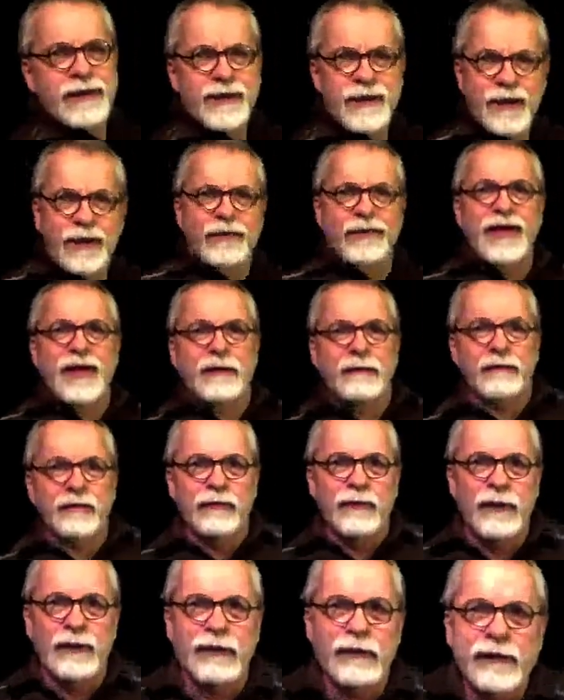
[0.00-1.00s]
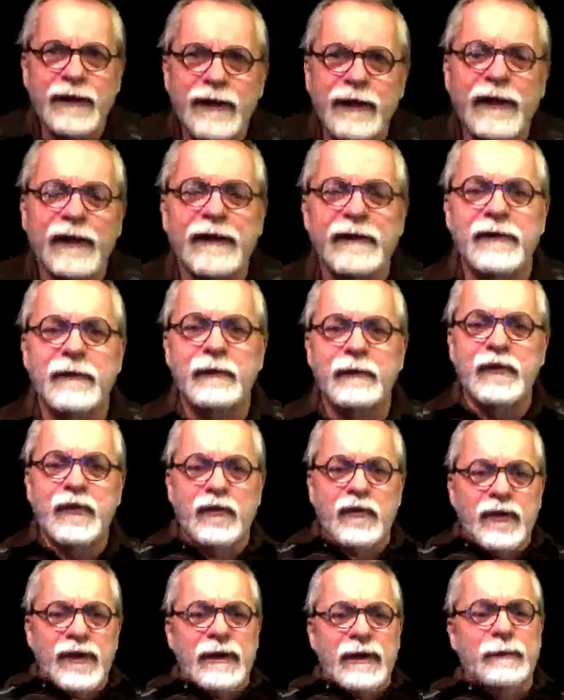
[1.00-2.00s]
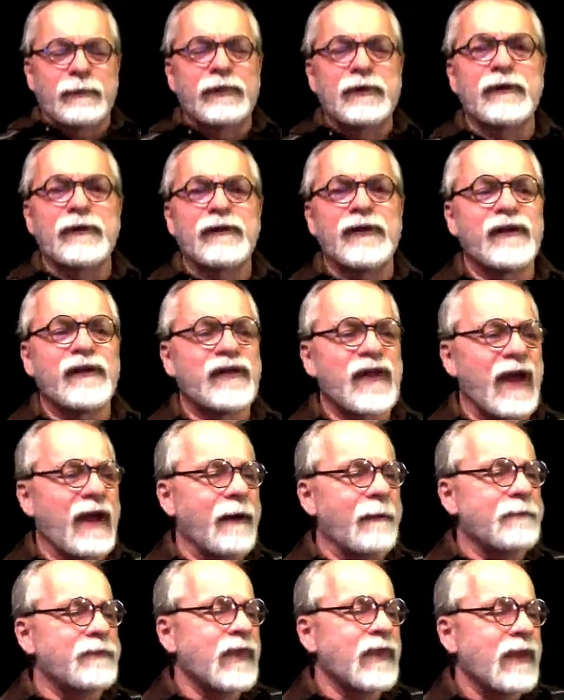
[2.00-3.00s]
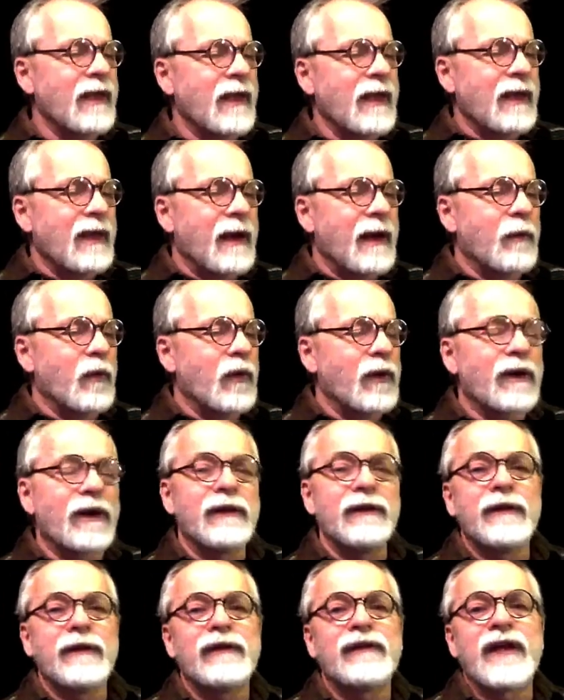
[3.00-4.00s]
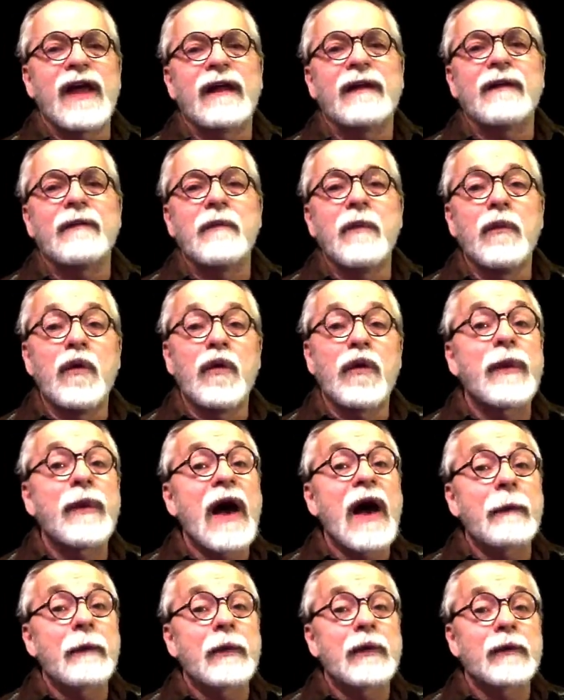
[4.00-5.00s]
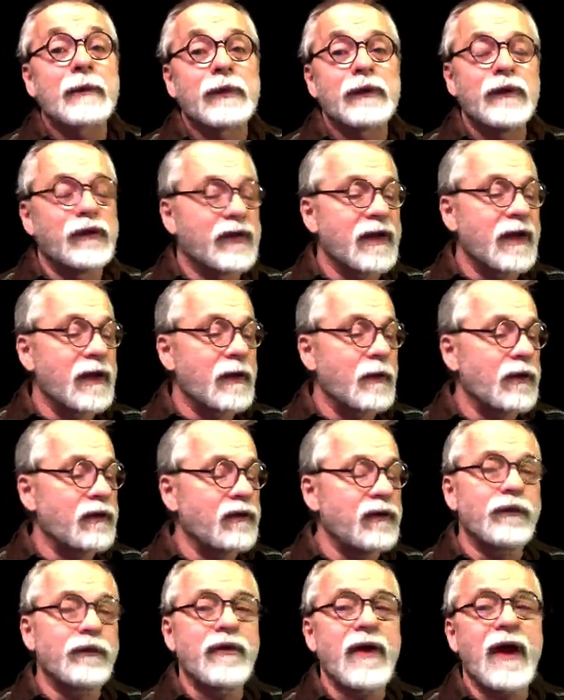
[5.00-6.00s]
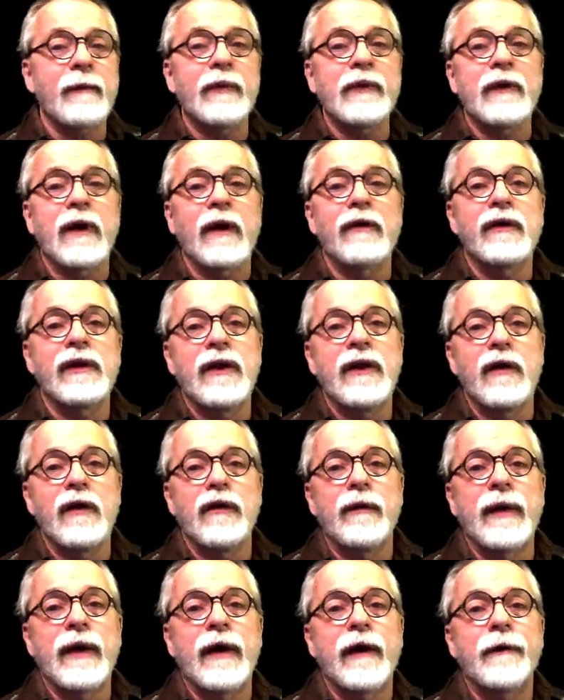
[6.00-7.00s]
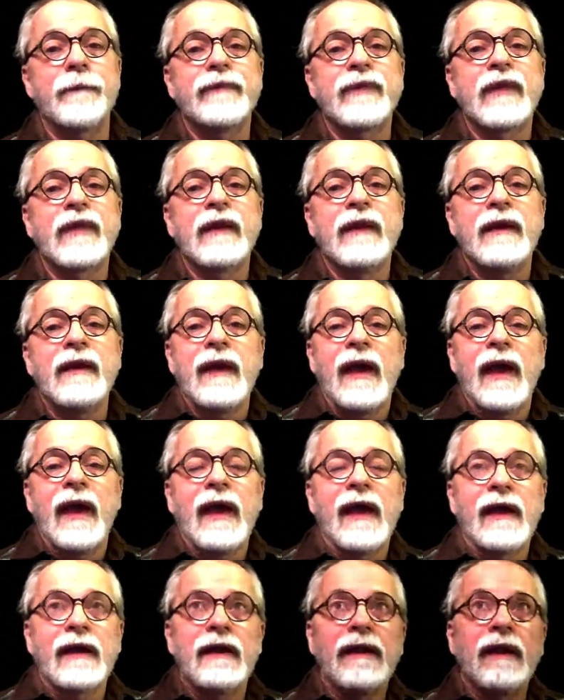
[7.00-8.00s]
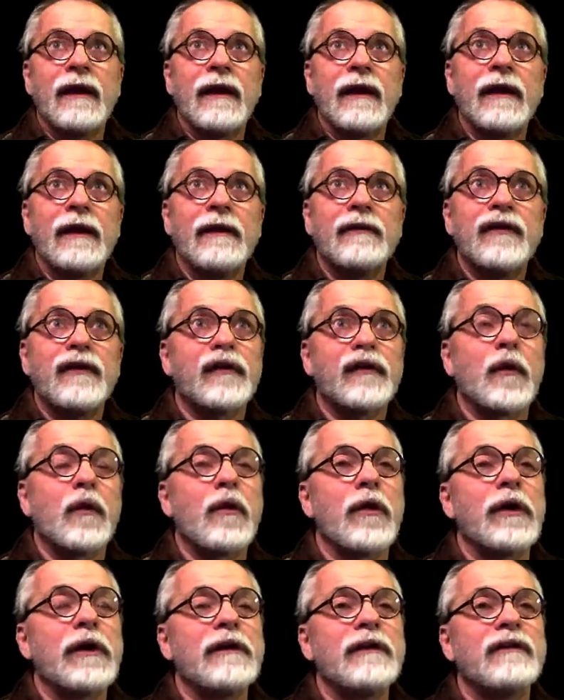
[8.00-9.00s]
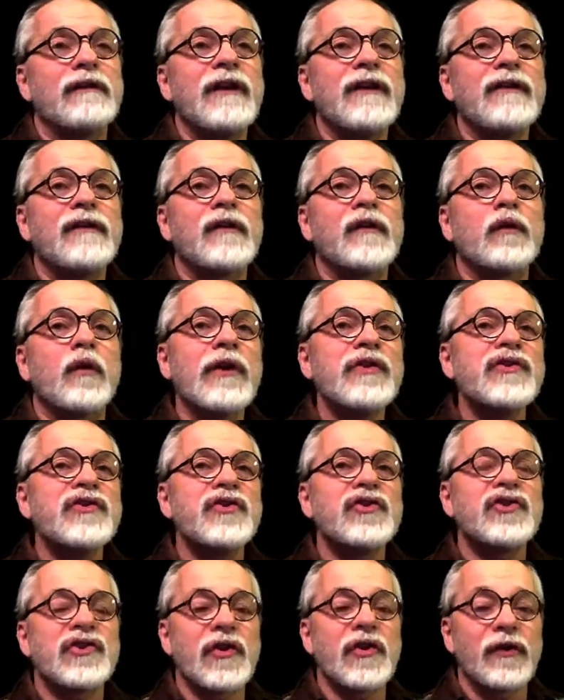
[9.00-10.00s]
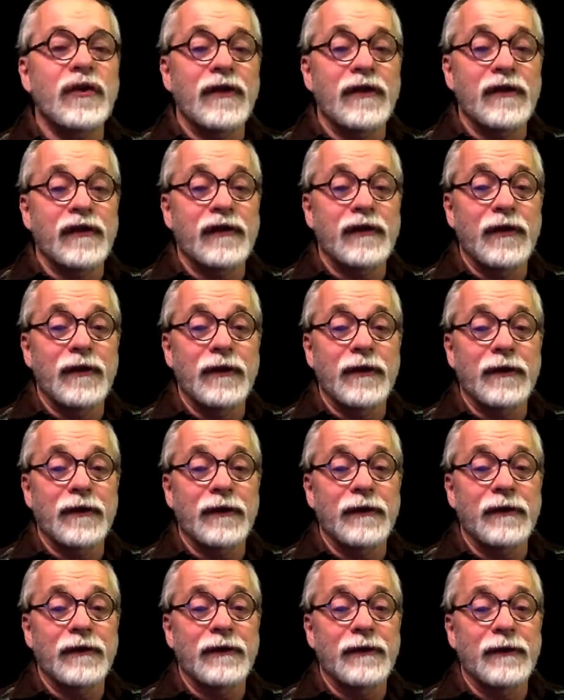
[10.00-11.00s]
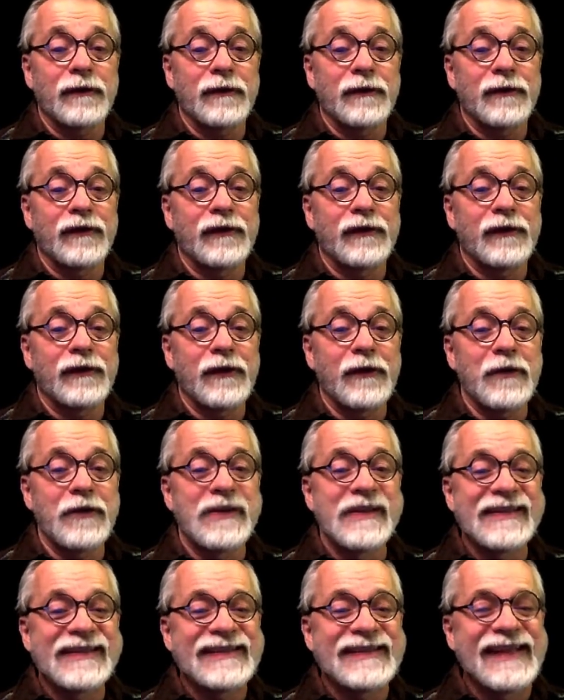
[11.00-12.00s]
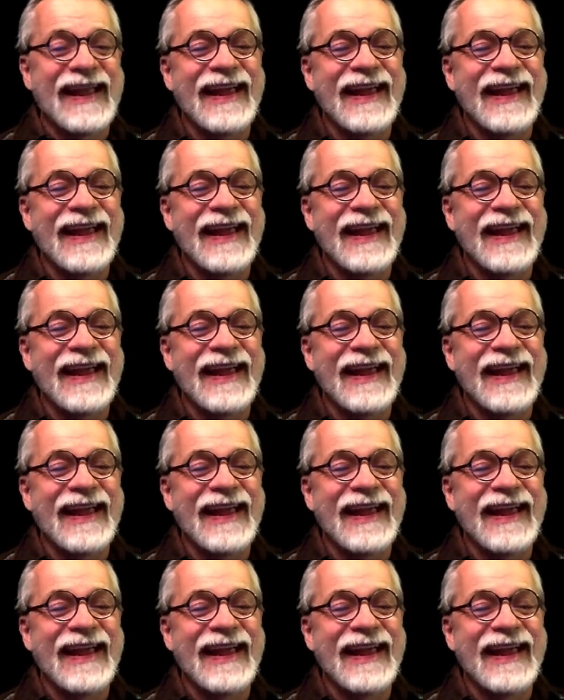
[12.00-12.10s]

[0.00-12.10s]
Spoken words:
That really gritty bluesy sound. We're going to use that more popular blues scale, which you probably already know about. And just a warning to teachers: once you show this to your students,